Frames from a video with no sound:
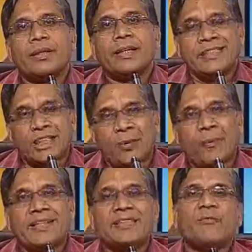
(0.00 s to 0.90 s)

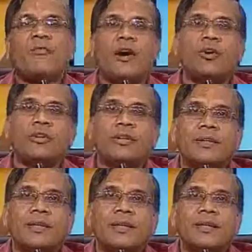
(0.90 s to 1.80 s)
discrepancy found,
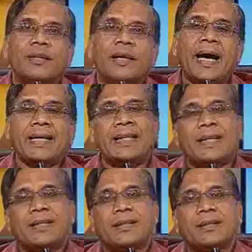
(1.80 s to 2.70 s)

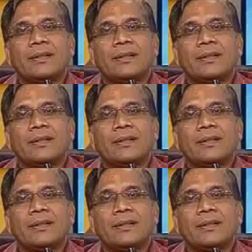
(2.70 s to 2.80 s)
either